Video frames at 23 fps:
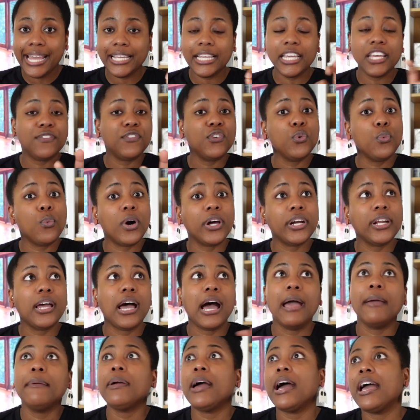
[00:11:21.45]
if you wanna,
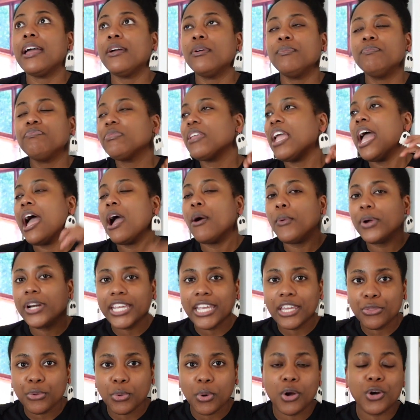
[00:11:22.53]
I wanna
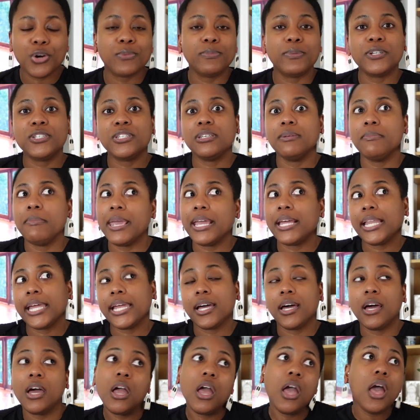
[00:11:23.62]
get through all her books to make like
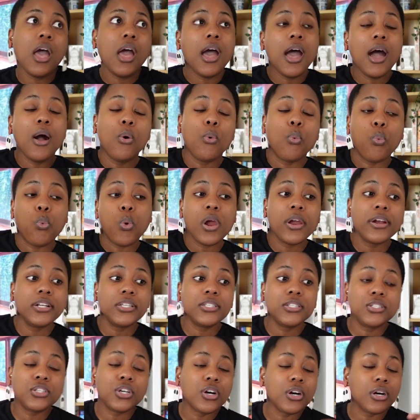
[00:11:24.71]
a where to
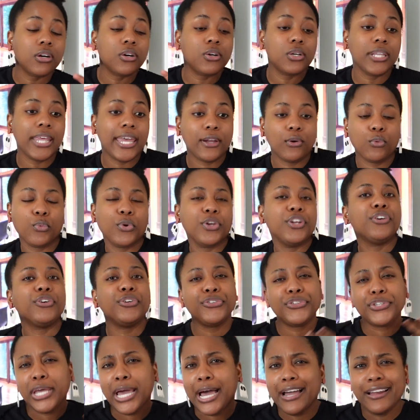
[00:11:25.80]
start or like
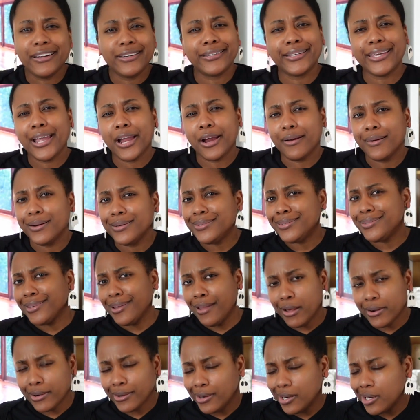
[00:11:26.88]
reader's guide to Karen
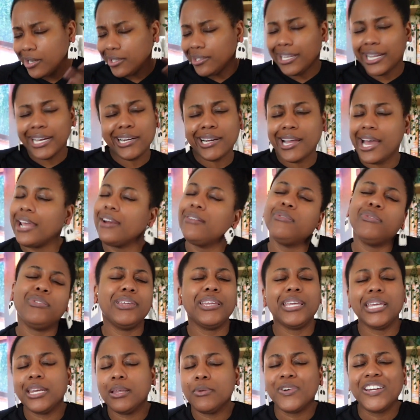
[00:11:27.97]
Slaughter. Like, I don't
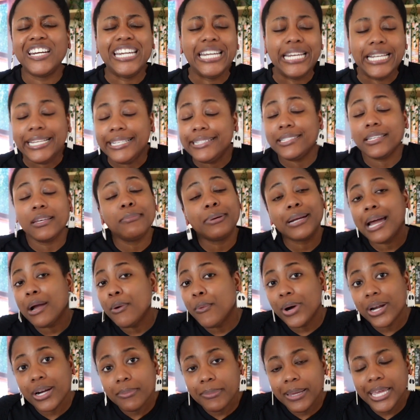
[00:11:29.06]
think anyone needs it, but I
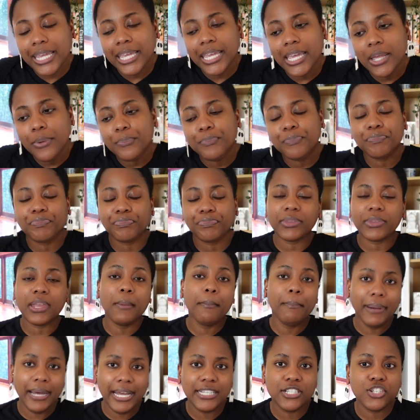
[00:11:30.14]
wanna make it.
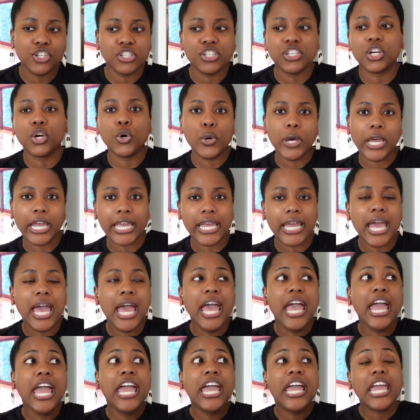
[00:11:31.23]
But just a quick,
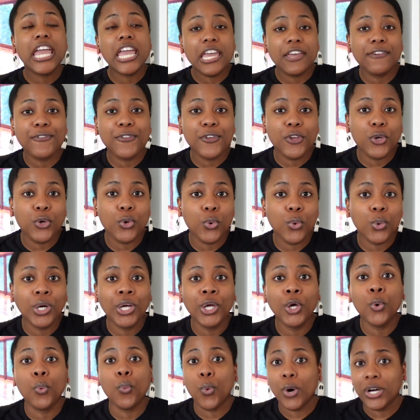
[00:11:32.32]
if you
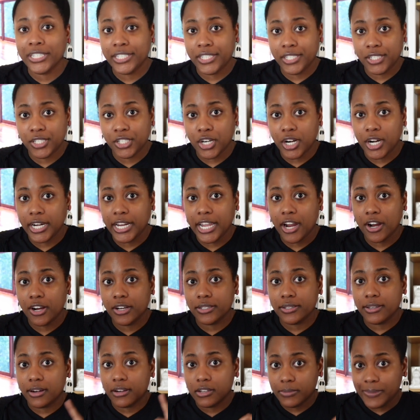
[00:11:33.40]
want to start Karen
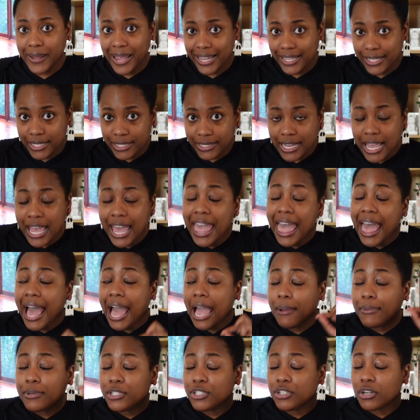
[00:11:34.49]
Slaughter's backlist,
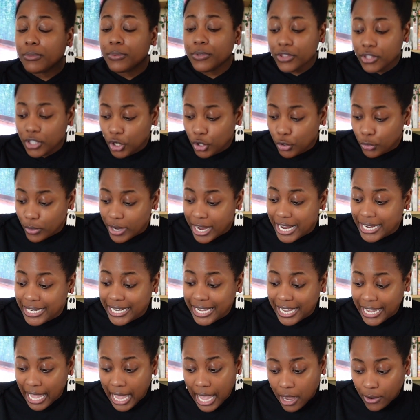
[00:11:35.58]
I would start with the Grant
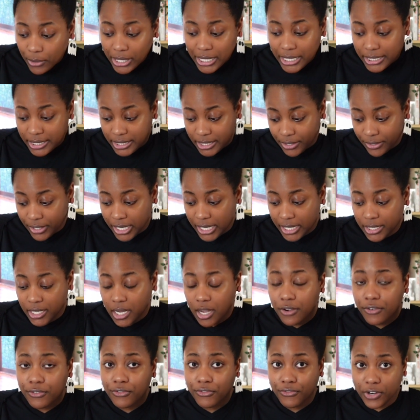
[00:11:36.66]
County series
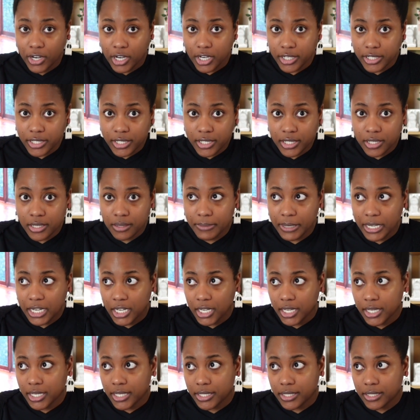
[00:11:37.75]
first
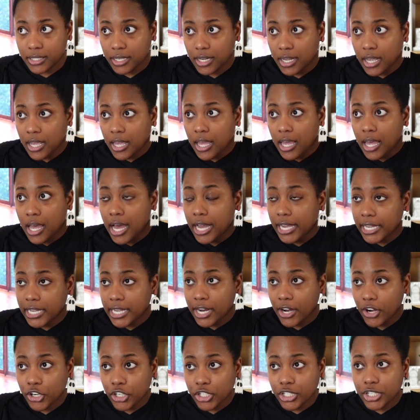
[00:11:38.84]
because some
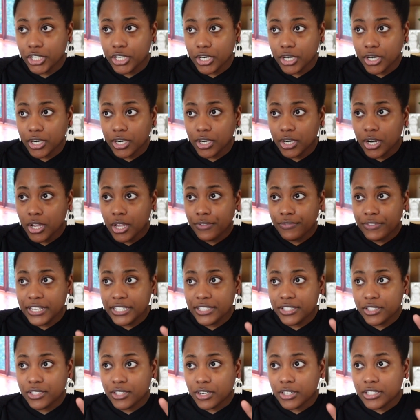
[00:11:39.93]

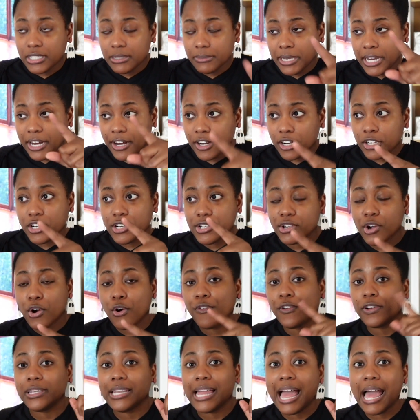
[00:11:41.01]
characters
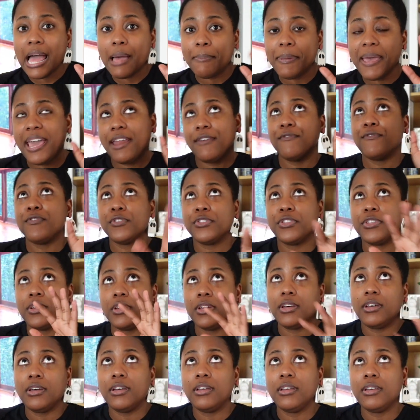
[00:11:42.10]
overlap, and for
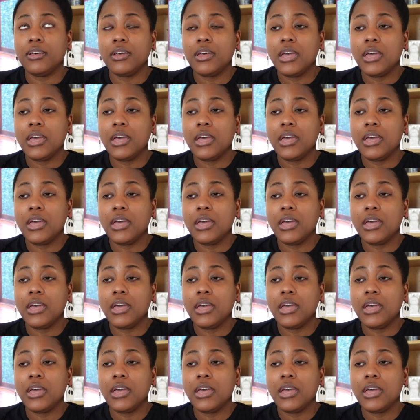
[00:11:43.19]
the,